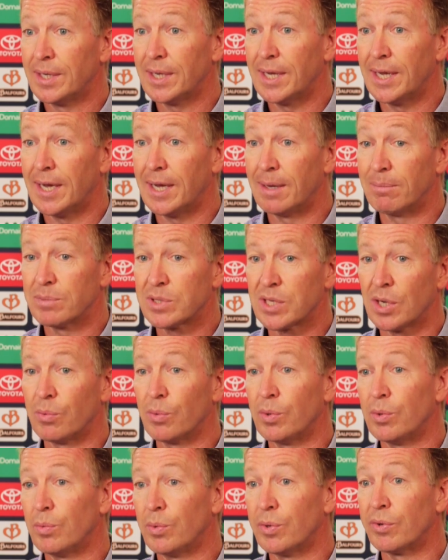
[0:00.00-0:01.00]
Um, so
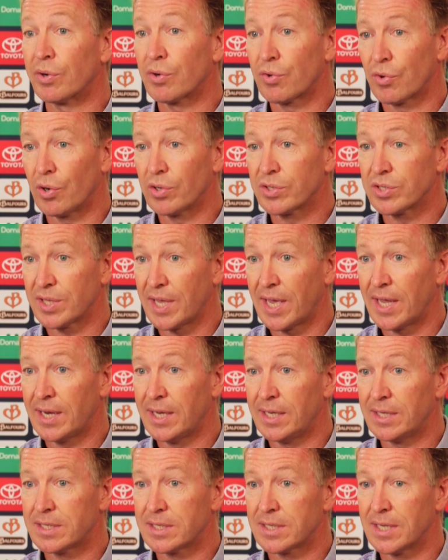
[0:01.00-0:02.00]
we're across that.
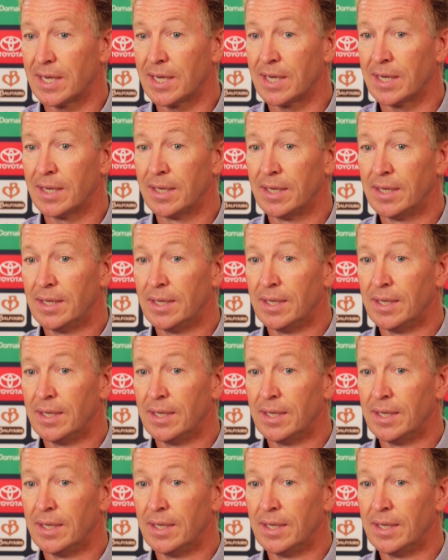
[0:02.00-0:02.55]
It's uh,